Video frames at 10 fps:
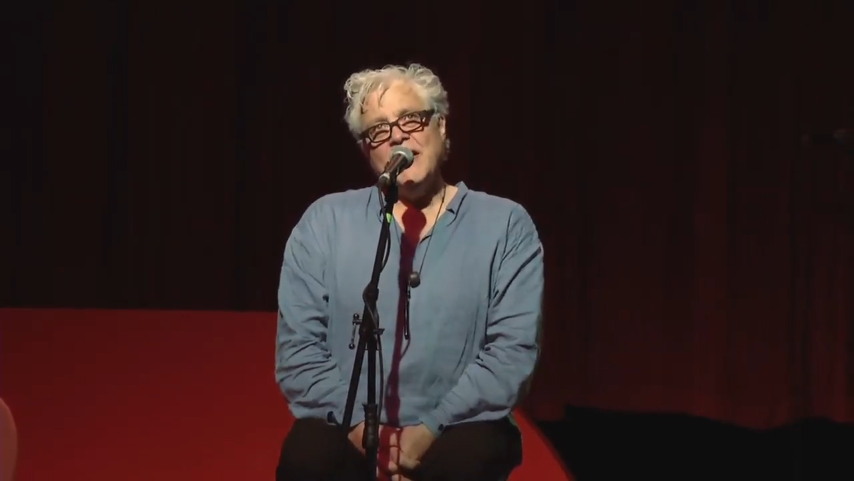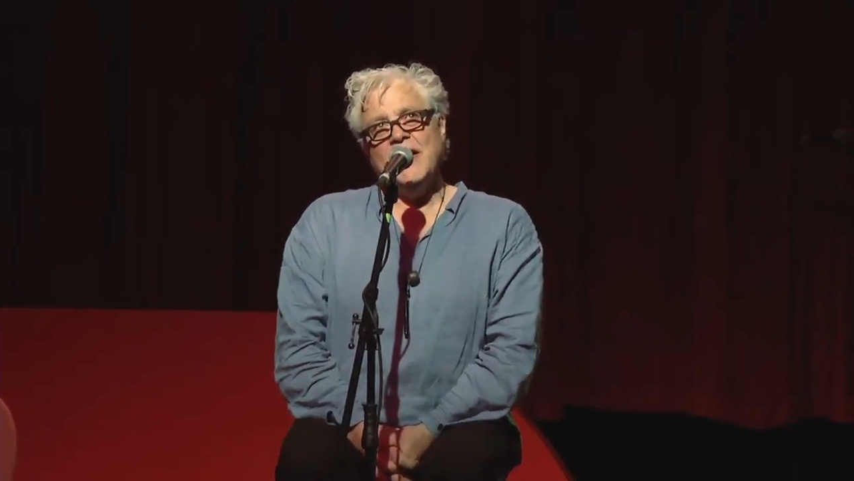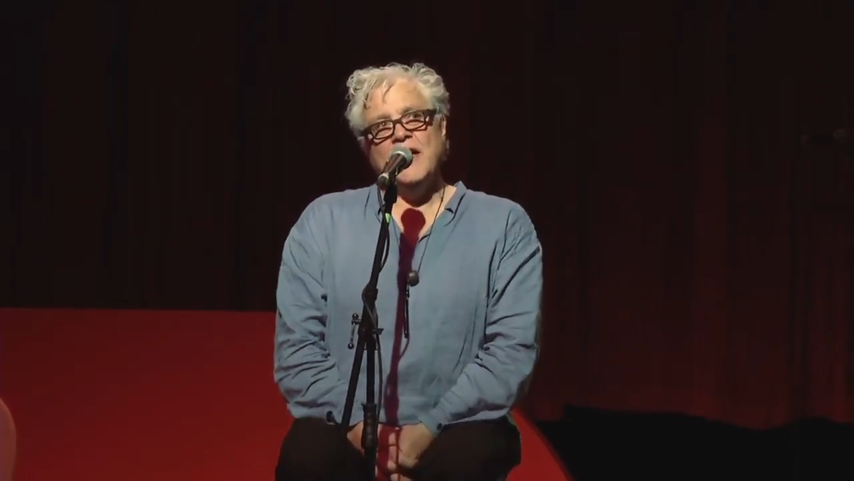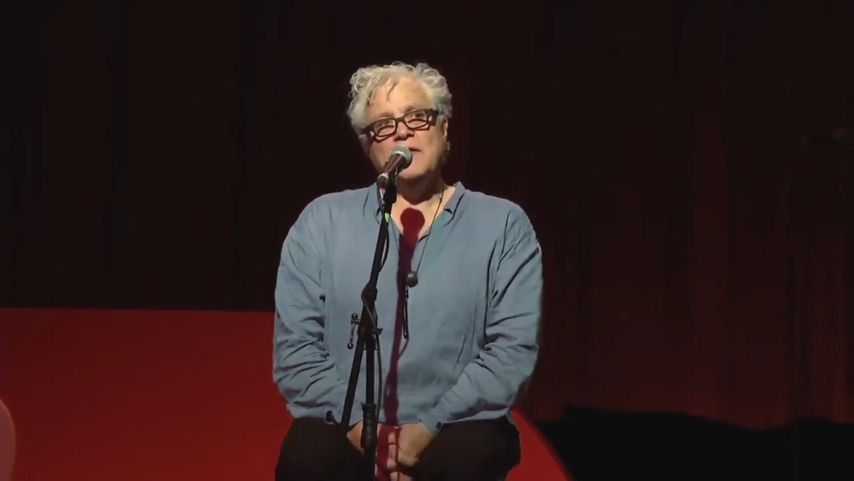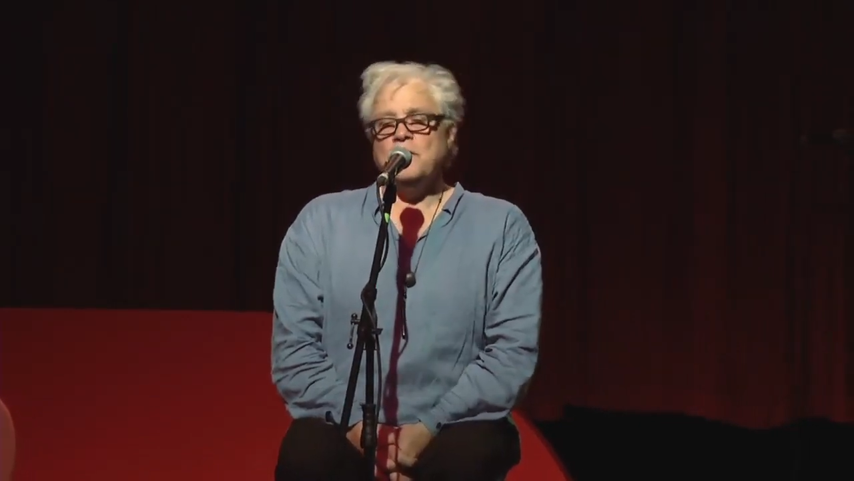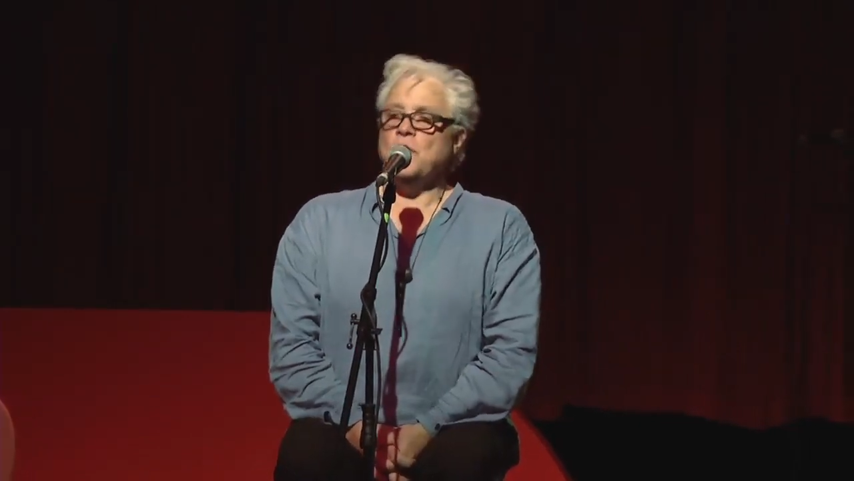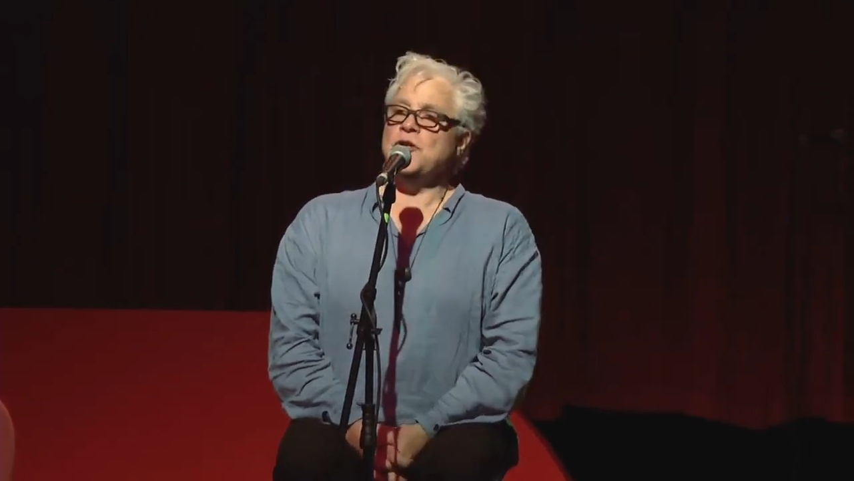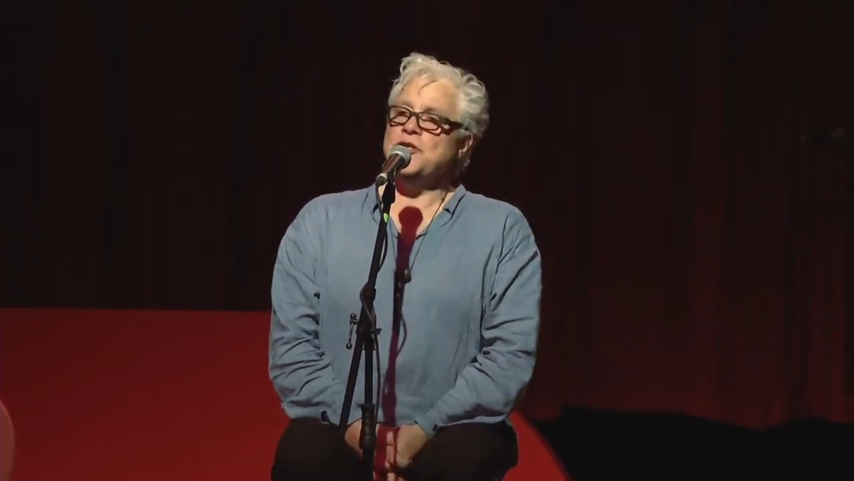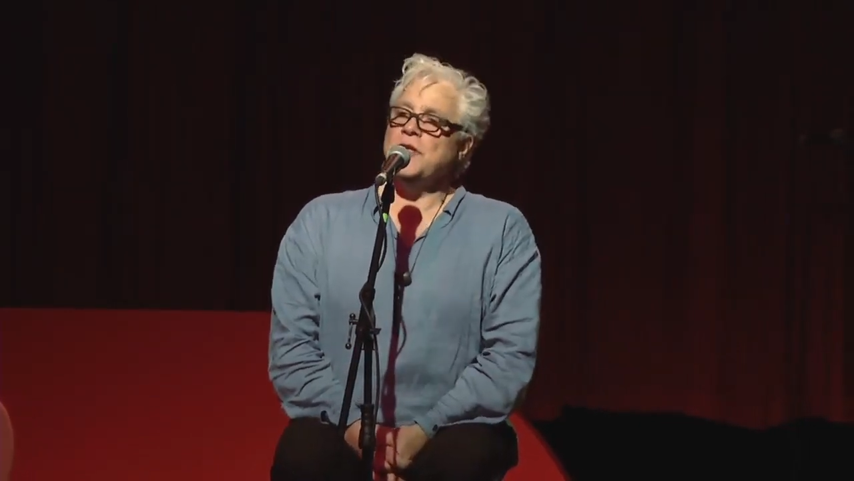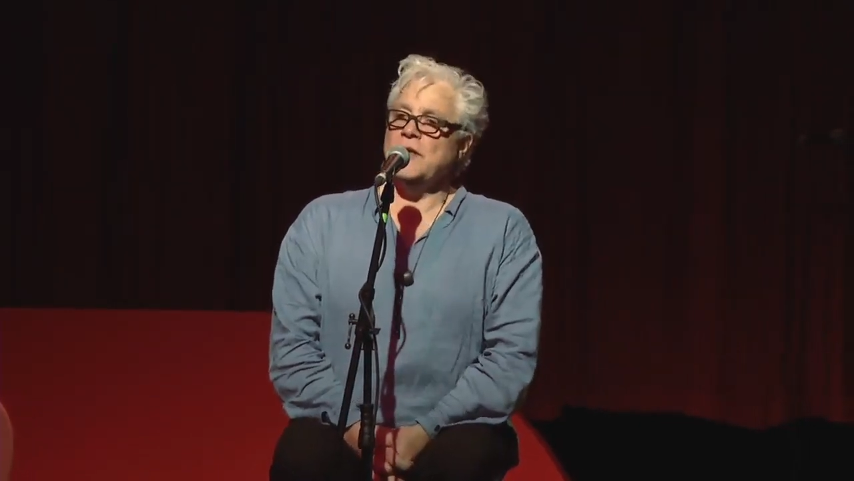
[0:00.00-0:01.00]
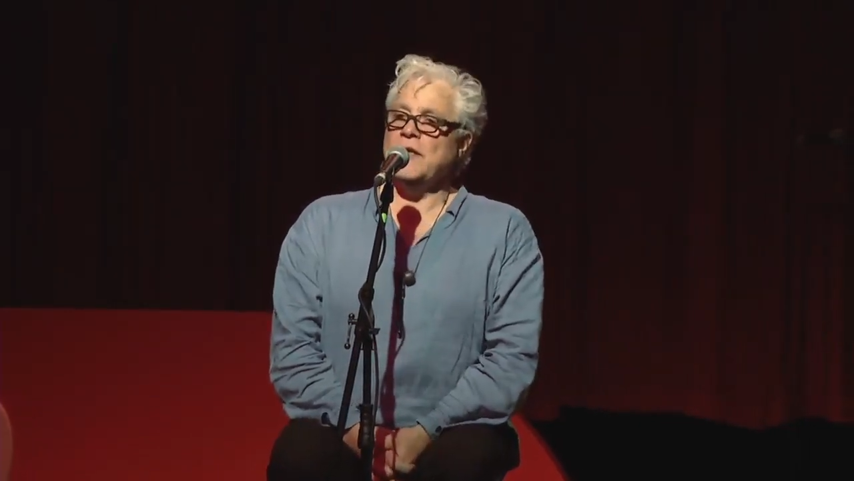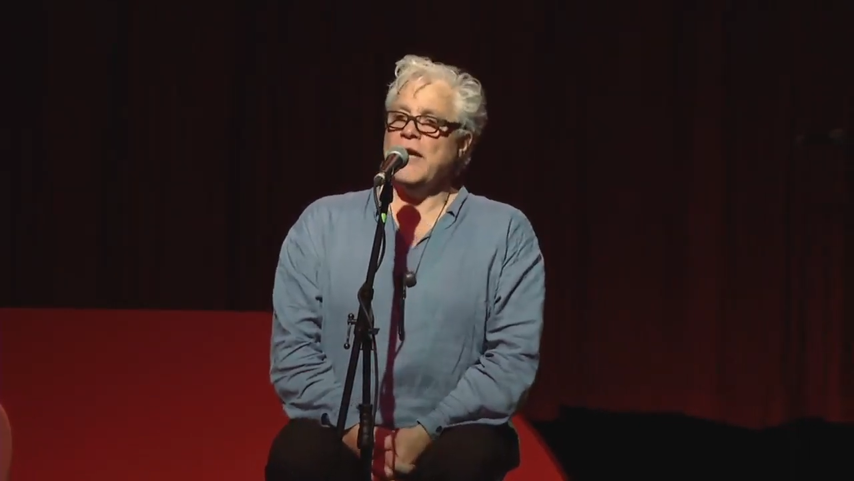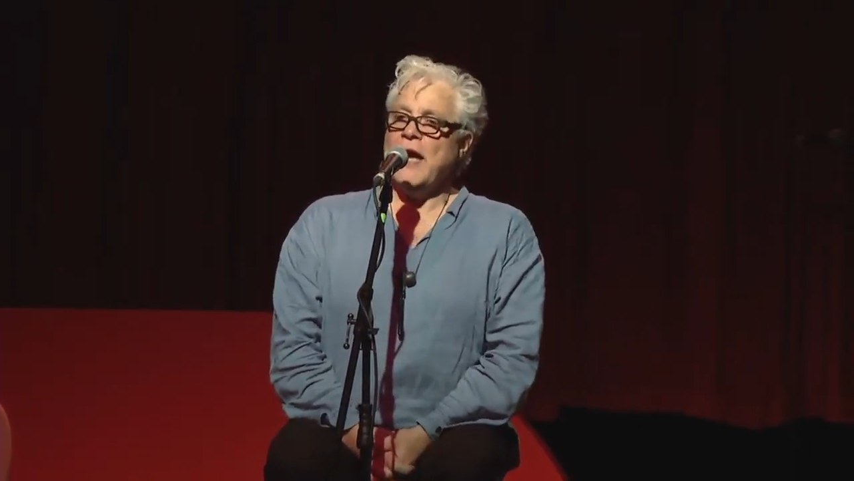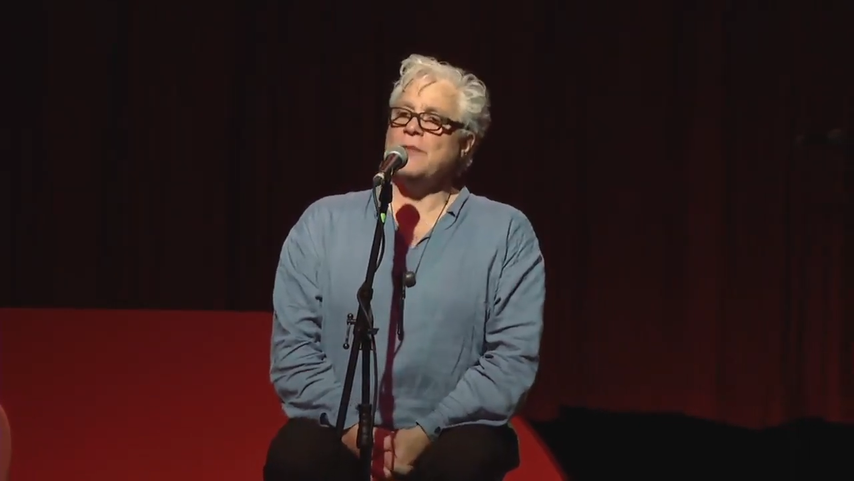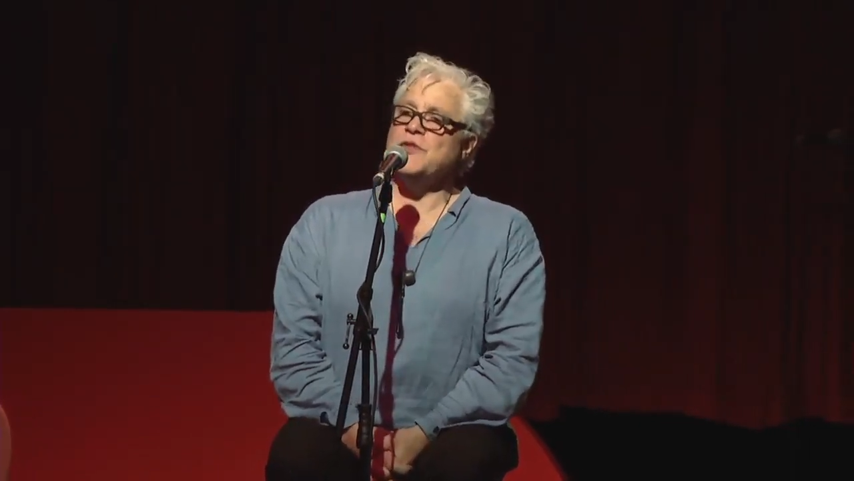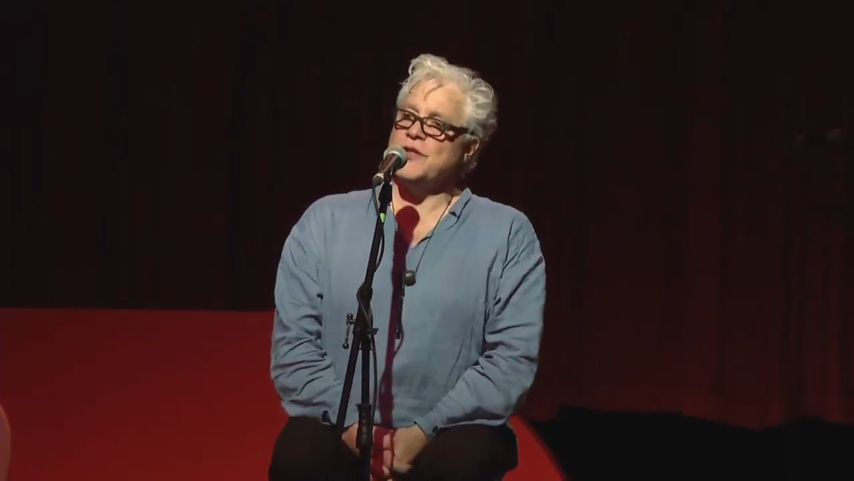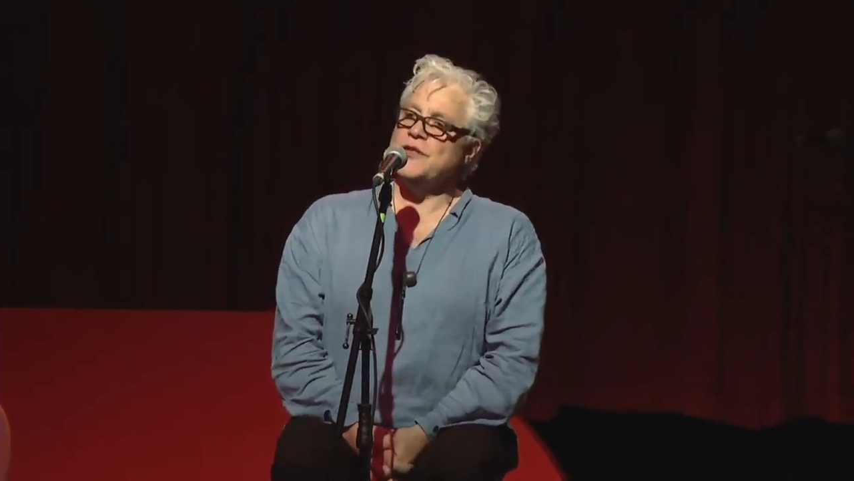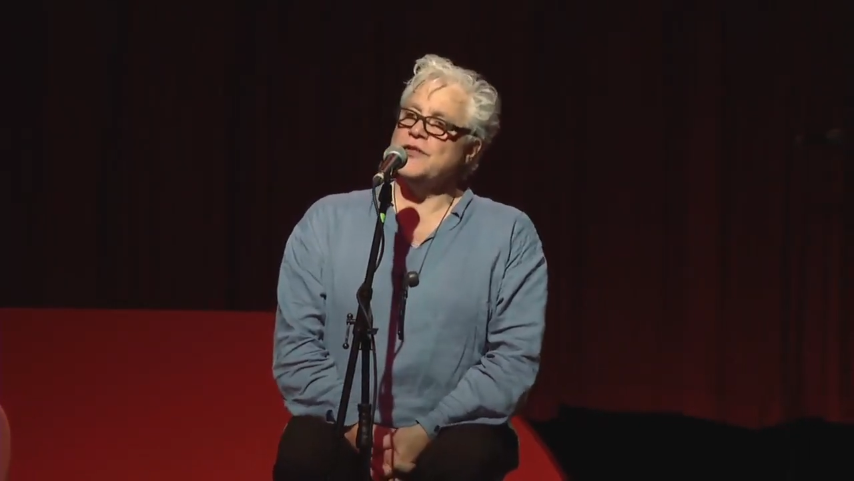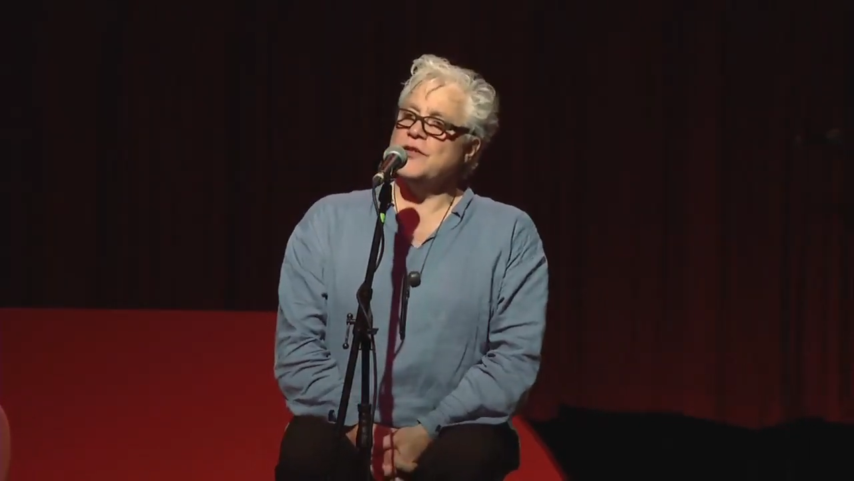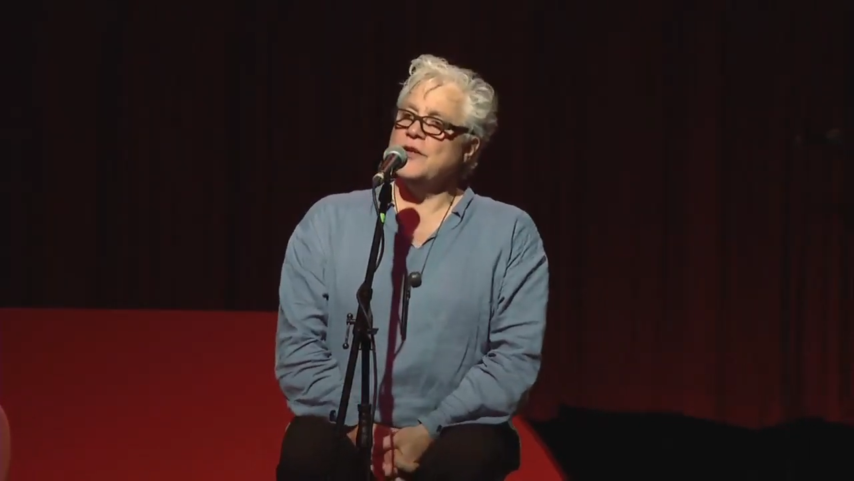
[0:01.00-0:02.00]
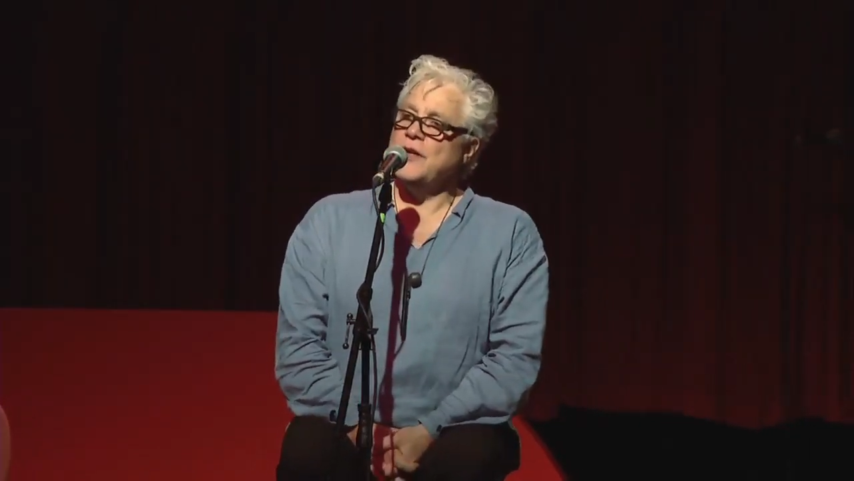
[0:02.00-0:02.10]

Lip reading: and unfortunately absent